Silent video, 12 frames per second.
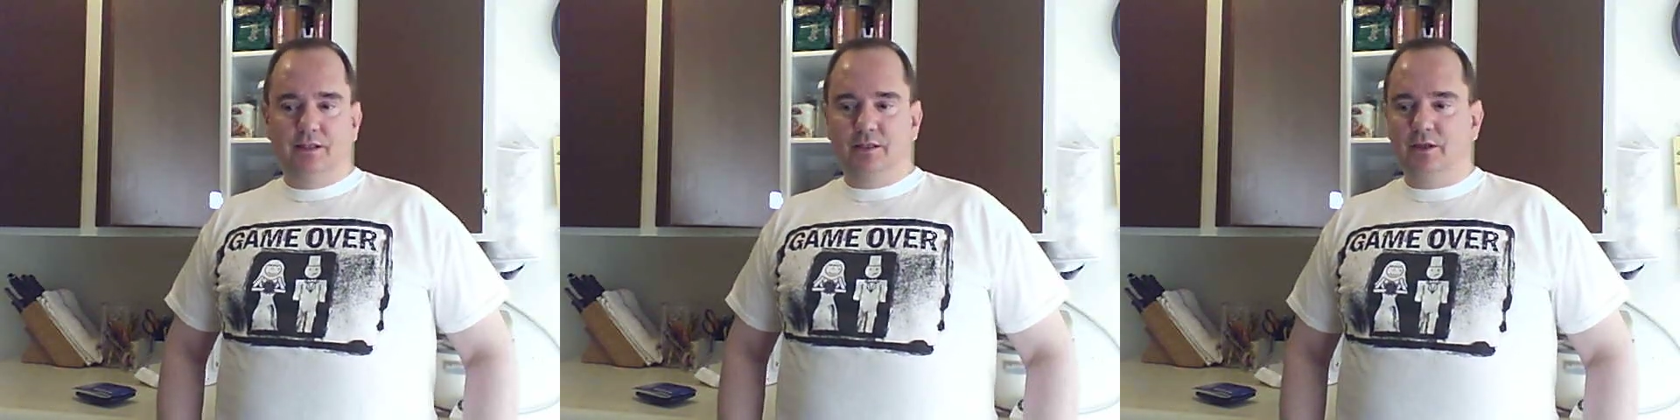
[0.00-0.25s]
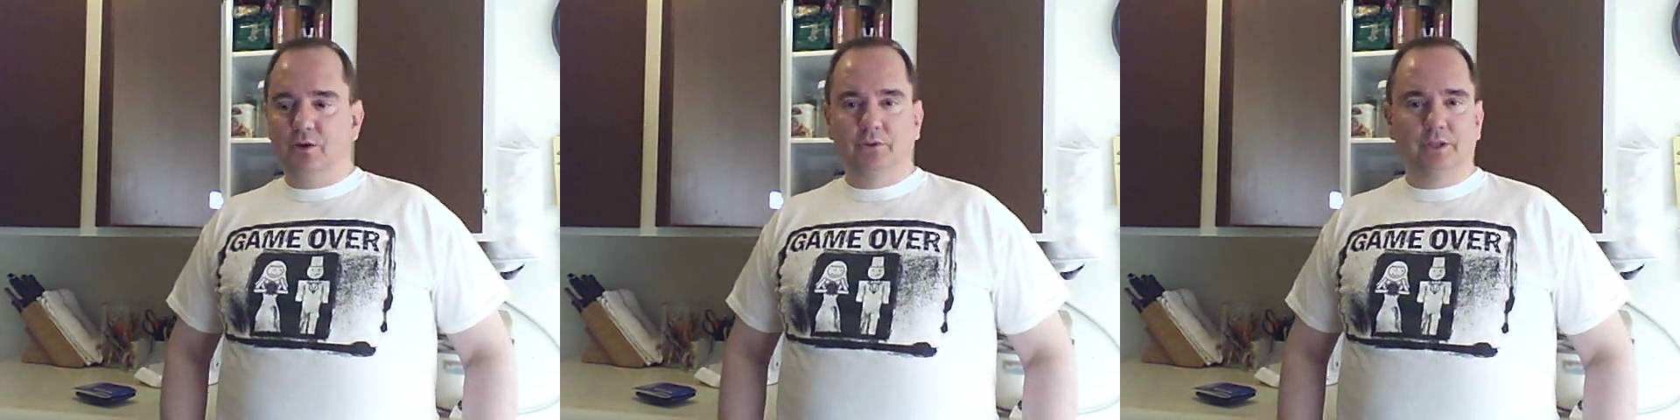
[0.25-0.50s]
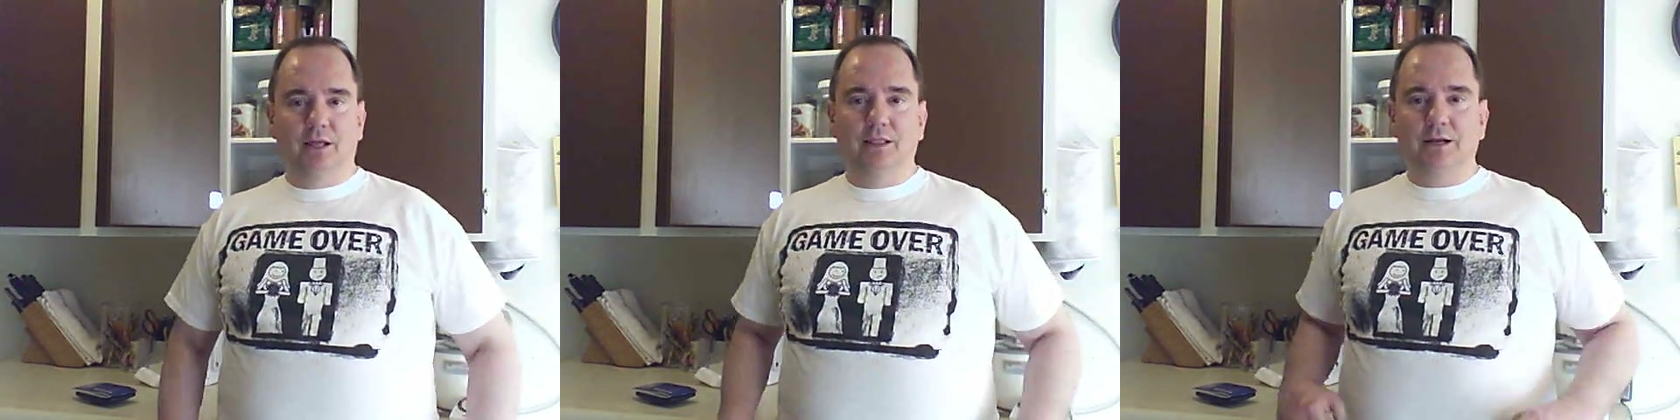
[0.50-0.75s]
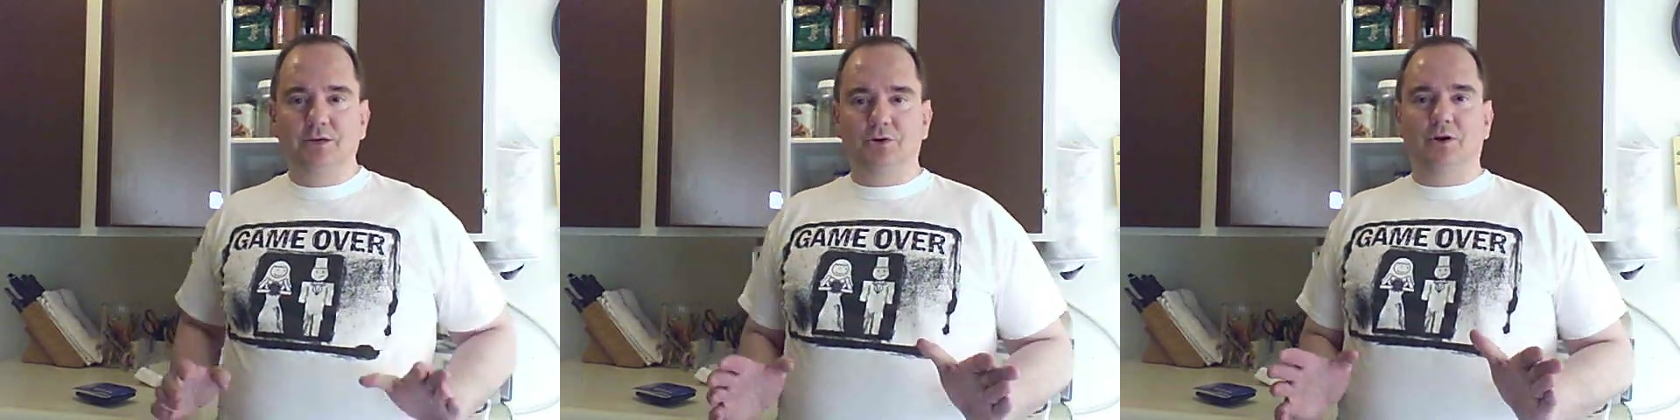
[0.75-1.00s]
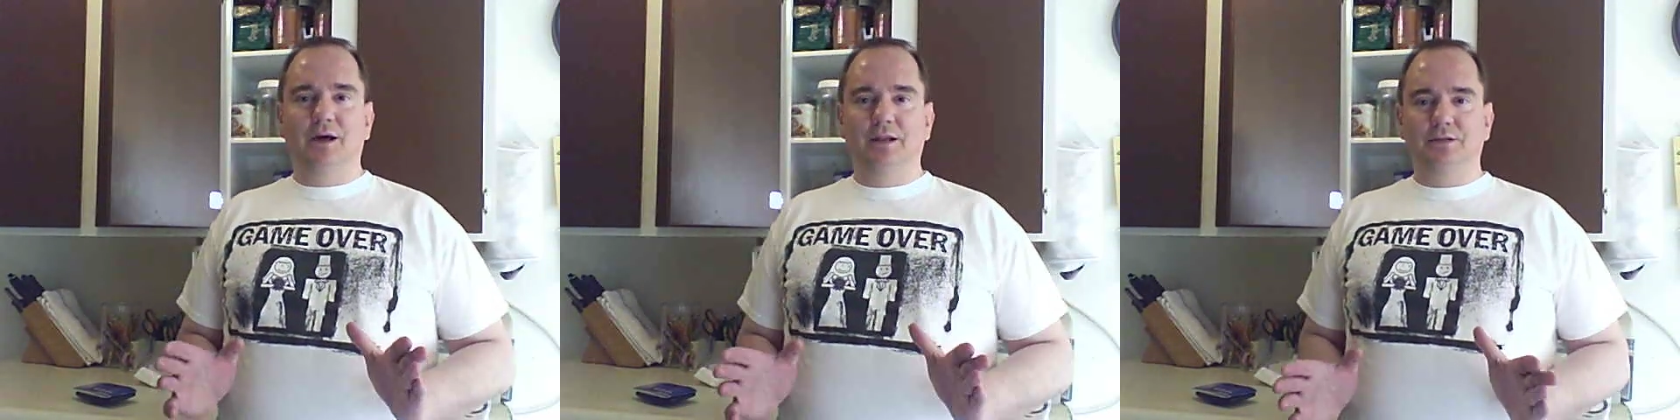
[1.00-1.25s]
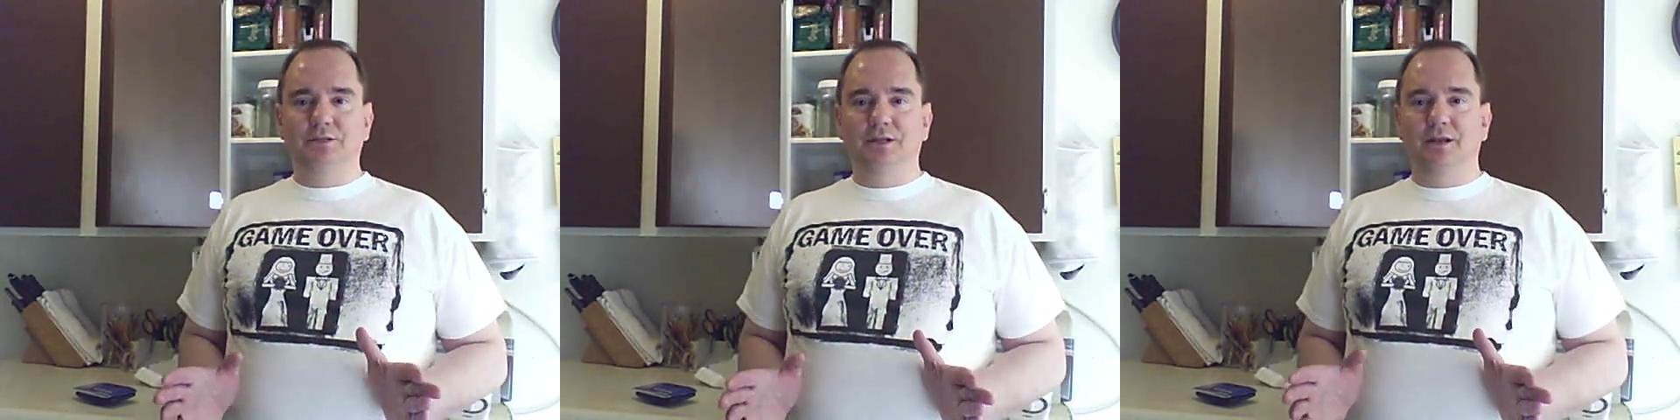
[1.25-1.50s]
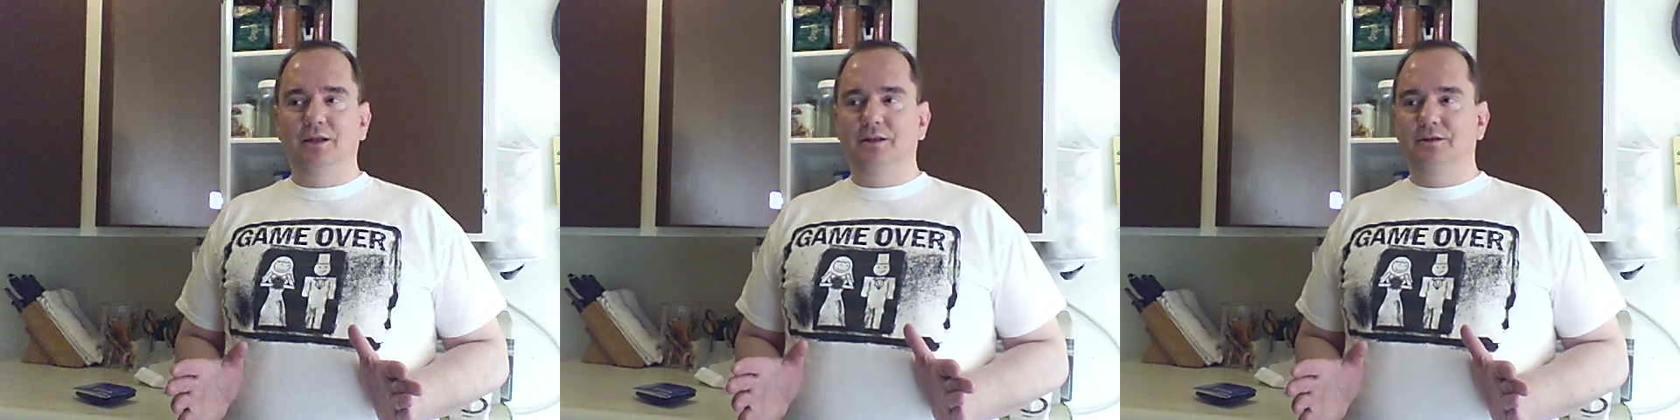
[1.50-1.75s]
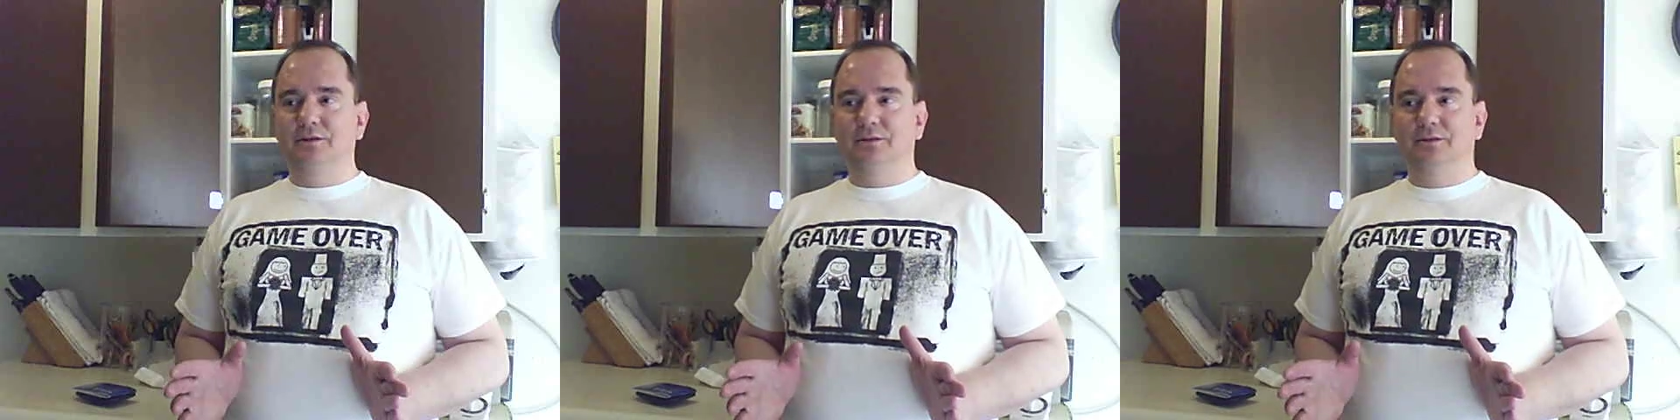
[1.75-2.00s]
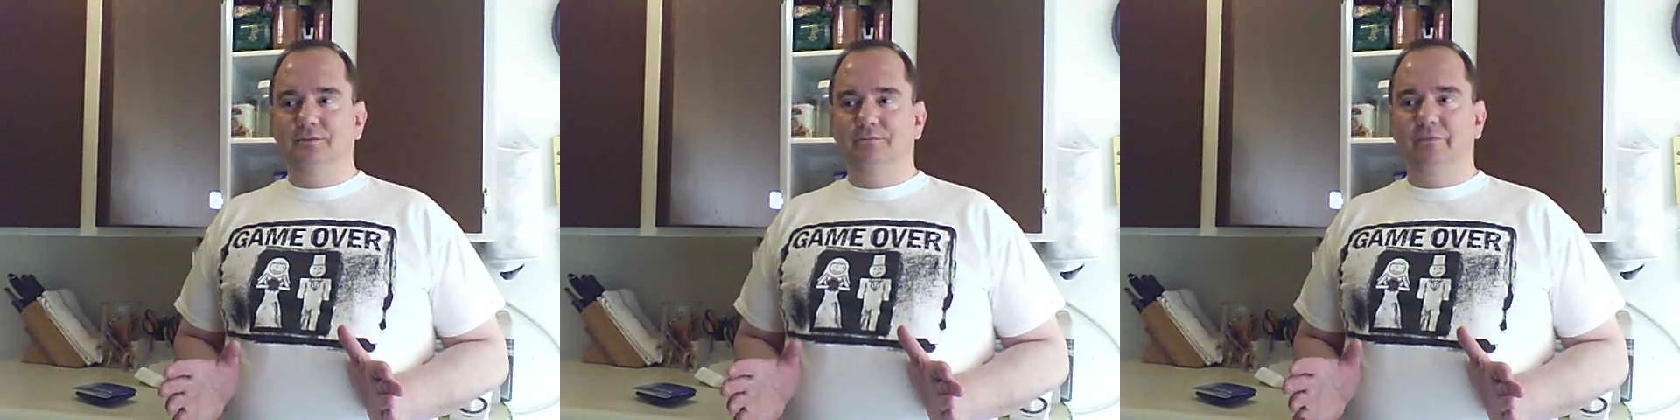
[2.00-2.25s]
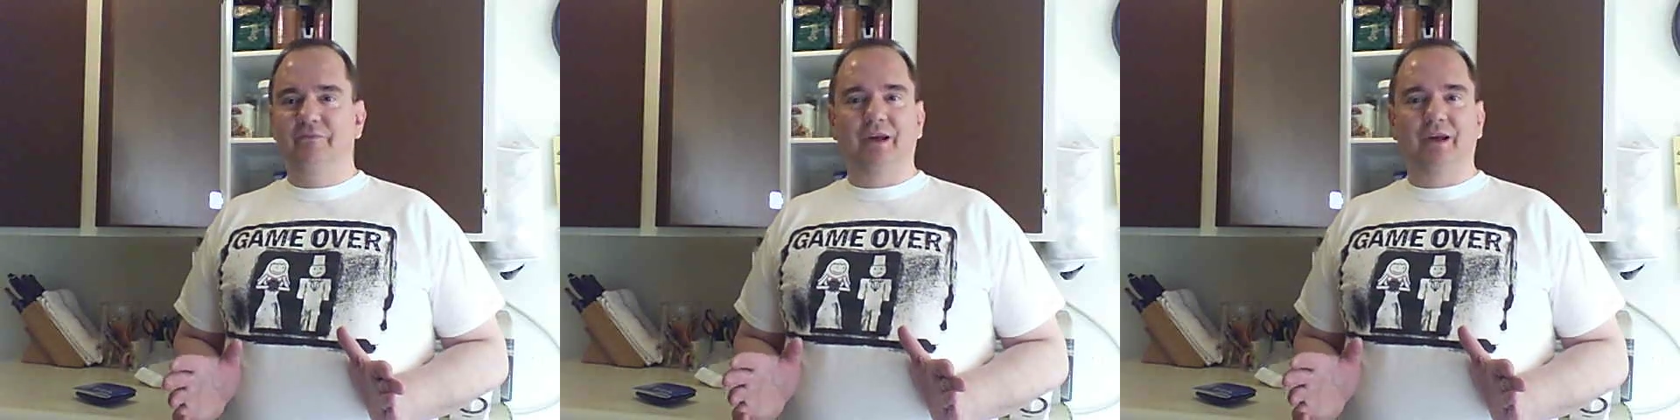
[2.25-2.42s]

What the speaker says: The only electronics in it, in